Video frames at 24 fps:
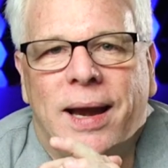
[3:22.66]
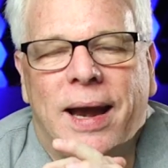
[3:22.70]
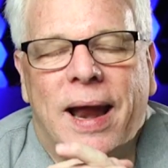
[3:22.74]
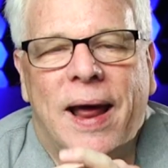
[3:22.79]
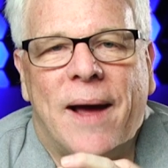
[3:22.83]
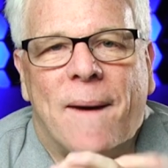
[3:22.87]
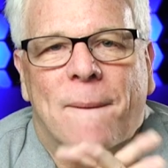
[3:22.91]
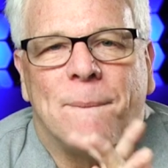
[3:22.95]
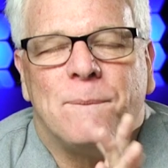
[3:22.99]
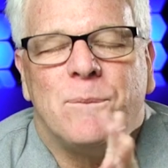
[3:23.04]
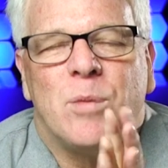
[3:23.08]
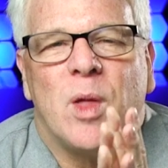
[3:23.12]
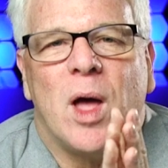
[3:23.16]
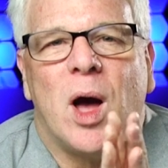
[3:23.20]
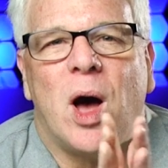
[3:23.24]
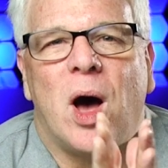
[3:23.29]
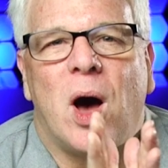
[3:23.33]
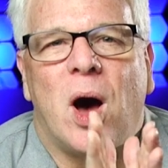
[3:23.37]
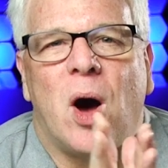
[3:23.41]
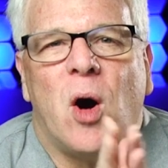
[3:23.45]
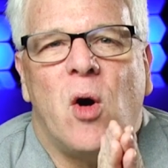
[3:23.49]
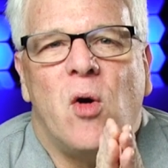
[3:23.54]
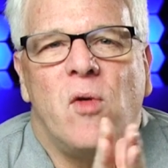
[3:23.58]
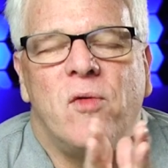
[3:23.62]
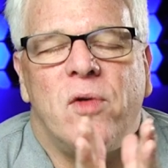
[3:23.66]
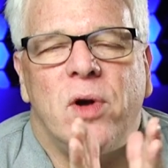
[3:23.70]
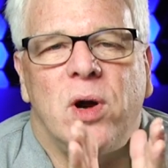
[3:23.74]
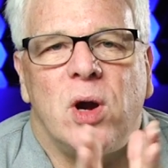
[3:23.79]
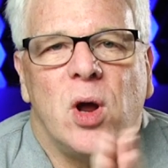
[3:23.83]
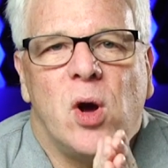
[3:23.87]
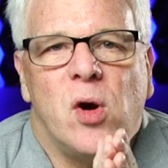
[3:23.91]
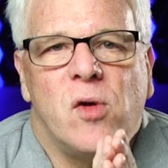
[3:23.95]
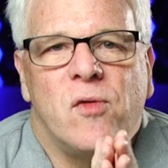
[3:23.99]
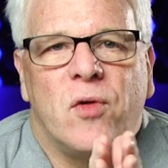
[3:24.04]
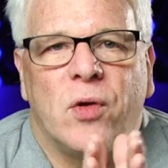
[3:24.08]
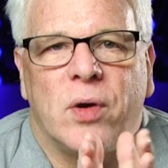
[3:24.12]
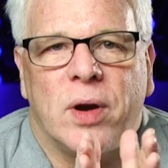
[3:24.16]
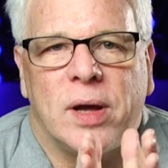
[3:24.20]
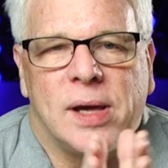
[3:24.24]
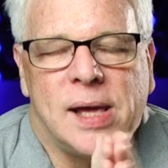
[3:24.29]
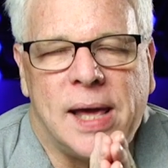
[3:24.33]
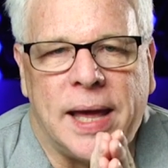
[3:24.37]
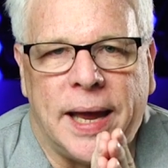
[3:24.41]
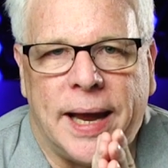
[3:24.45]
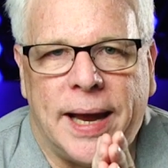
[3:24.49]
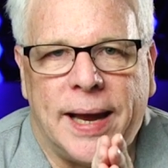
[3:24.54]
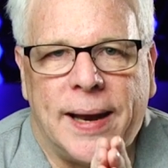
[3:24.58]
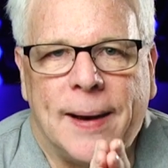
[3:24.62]
Now, over and over
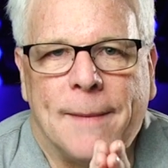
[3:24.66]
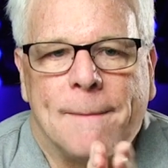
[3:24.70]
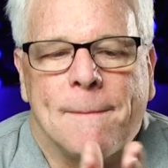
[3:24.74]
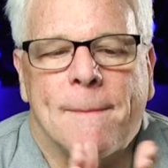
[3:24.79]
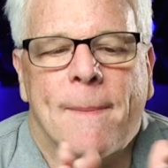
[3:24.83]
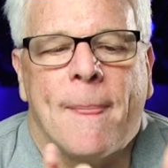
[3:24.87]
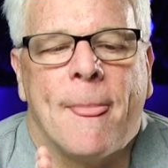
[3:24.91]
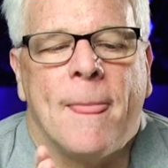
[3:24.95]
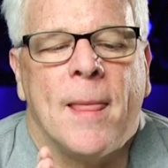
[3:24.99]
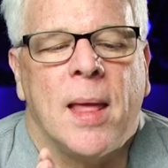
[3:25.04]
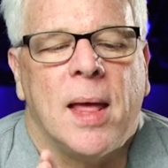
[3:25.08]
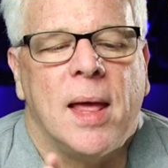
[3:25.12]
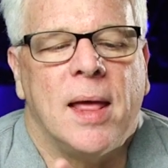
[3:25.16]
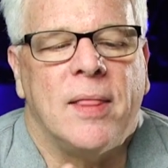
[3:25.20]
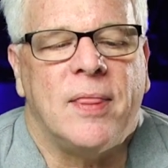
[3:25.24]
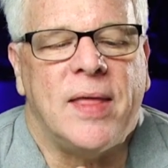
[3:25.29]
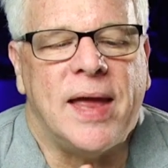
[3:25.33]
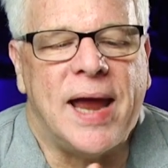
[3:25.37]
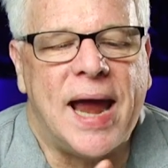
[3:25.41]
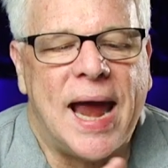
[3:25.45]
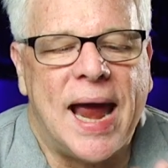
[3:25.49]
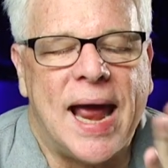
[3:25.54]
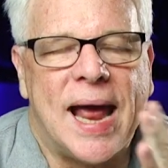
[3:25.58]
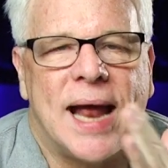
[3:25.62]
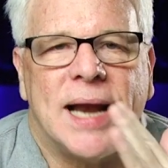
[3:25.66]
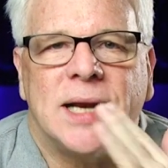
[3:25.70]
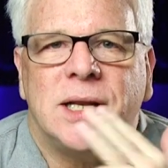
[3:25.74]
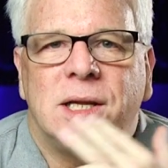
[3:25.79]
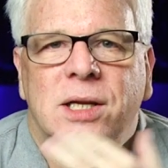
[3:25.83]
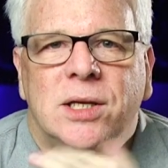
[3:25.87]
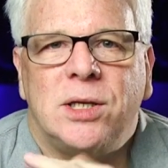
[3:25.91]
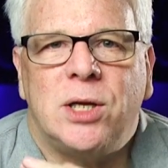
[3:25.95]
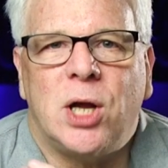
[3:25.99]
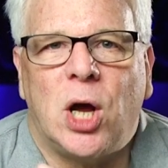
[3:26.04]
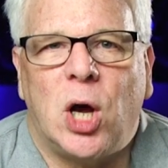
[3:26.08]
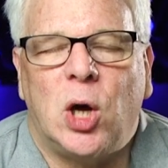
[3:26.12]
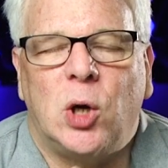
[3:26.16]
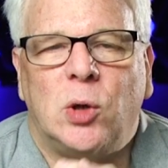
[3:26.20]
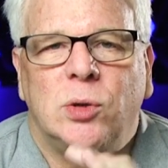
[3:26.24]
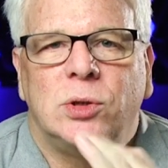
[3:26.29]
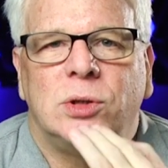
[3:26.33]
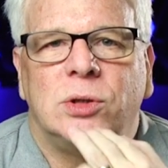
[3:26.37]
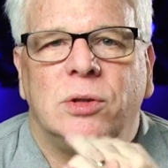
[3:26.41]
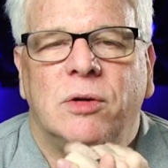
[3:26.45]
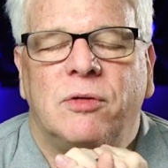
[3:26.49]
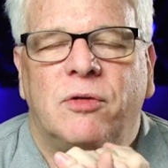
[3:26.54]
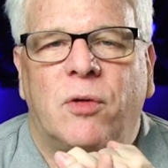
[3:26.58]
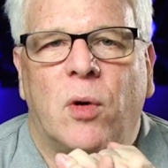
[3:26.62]
again, the
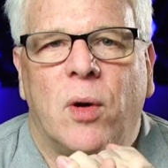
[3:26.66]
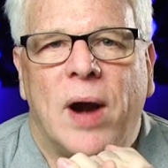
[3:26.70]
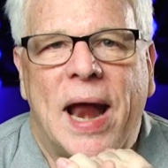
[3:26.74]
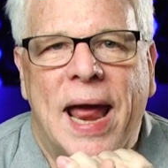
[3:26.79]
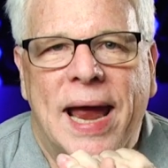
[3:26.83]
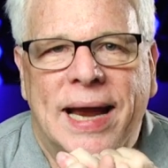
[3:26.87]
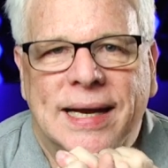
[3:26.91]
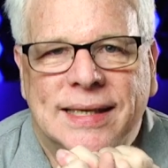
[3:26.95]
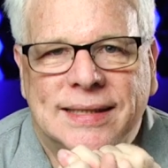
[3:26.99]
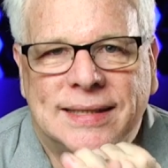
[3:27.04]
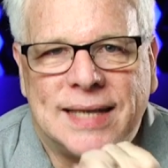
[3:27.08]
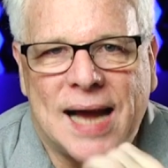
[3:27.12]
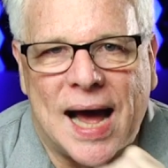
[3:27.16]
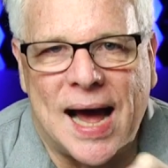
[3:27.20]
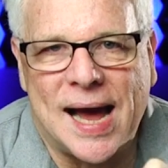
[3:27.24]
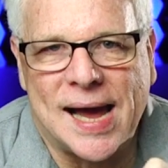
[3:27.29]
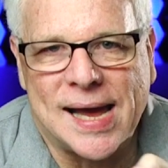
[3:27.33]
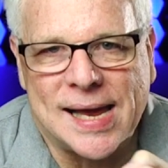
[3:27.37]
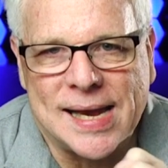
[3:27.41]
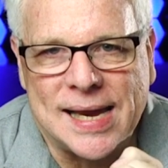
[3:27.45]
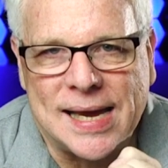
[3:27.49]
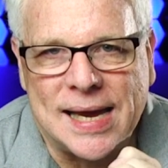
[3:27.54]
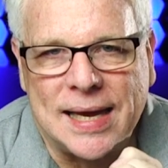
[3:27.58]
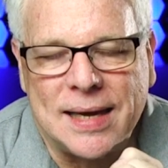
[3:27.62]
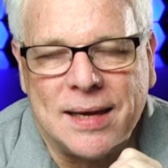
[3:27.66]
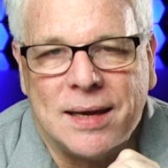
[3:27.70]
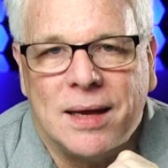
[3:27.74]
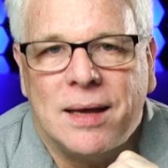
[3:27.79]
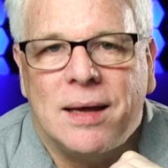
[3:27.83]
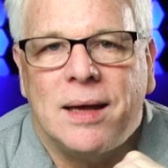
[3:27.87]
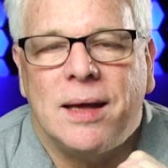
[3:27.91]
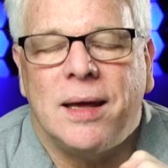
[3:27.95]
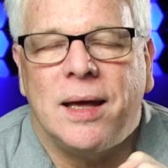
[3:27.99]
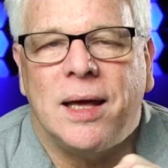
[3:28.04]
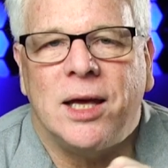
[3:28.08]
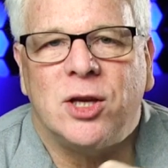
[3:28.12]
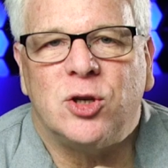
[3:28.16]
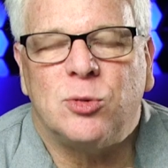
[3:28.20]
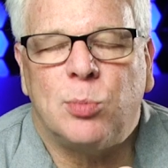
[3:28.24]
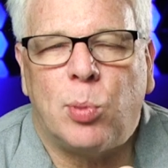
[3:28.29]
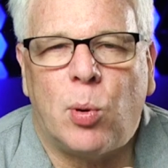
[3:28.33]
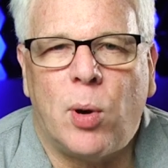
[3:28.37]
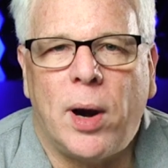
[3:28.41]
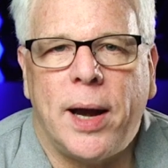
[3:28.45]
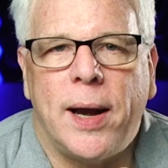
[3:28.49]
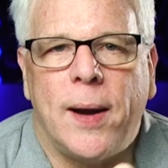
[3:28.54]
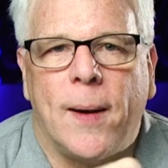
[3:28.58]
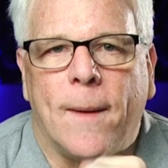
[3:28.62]
antidote for anxiety is
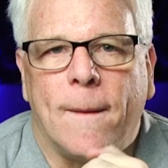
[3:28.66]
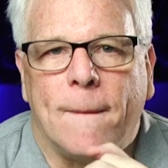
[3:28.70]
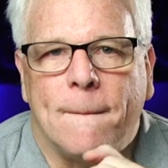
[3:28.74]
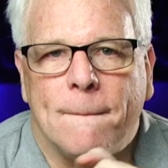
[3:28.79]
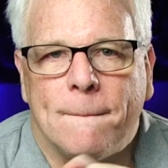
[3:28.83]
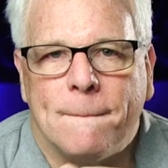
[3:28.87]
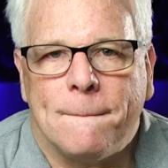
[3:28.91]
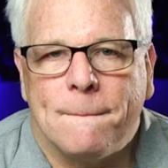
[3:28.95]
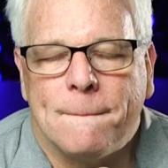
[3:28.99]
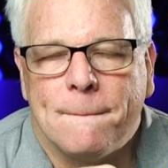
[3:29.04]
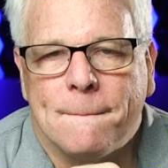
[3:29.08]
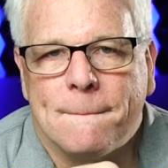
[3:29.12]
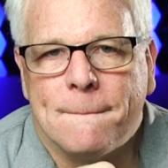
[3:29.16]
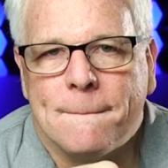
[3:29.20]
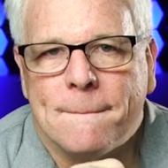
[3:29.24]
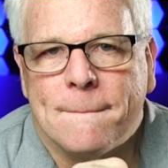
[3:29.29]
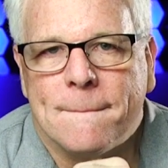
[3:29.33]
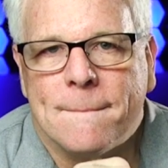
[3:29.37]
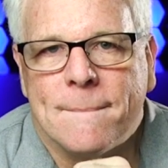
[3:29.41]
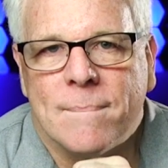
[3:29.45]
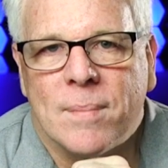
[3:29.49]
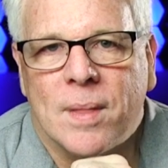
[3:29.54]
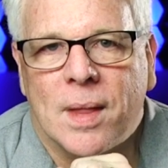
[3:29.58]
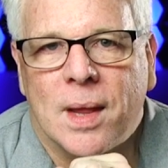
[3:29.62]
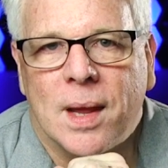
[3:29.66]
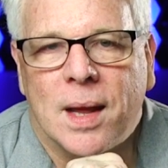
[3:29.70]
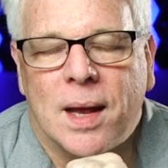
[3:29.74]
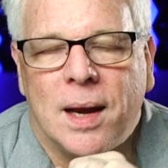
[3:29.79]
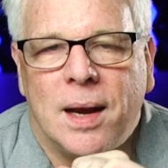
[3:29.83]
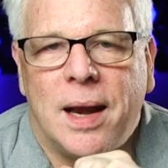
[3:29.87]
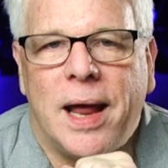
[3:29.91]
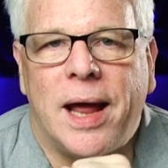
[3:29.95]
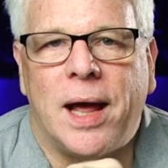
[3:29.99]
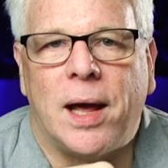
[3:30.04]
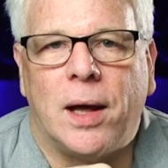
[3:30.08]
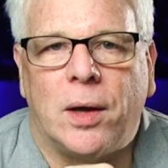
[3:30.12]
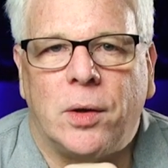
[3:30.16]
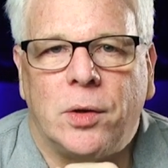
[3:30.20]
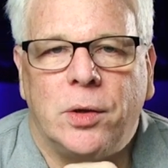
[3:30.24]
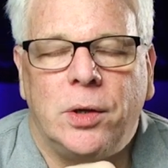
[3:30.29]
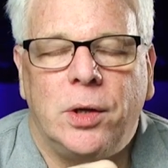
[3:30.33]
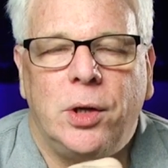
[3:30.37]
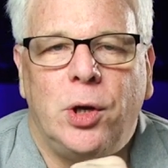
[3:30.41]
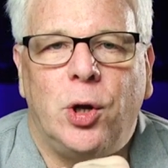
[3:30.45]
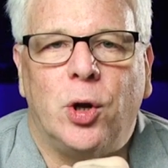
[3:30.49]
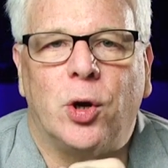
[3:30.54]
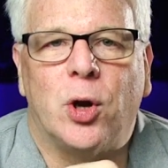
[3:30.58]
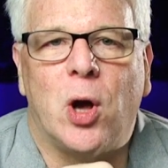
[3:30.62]
prayer. Now,
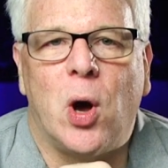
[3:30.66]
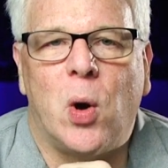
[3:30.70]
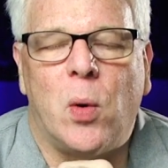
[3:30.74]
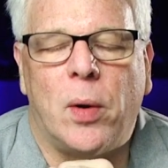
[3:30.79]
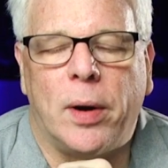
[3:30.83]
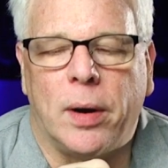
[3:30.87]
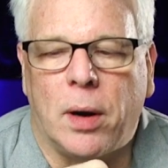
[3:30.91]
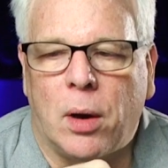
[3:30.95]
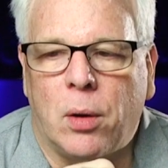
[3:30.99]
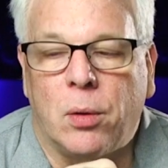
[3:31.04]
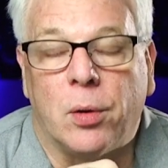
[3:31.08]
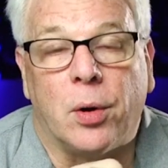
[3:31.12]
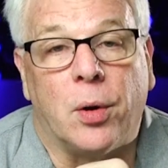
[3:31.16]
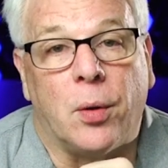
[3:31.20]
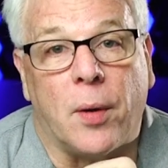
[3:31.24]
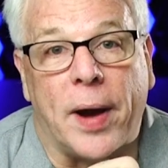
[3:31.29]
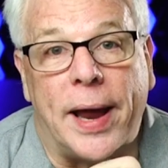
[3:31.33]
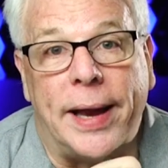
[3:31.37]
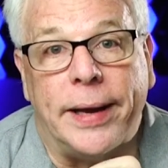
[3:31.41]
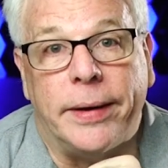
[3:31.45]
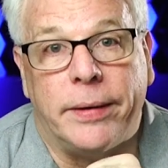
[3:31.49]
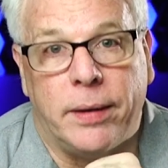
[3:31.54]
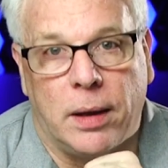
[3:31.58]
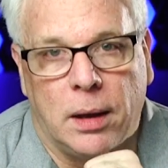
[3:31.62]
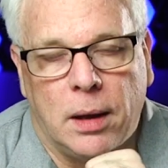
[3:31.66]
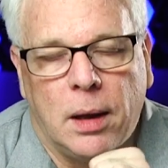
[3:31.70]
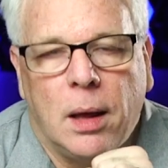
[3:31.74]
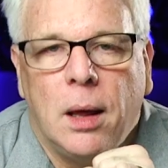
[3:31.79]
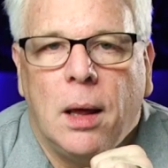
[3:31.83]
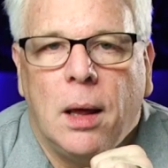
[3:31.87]
you're going, oh, great.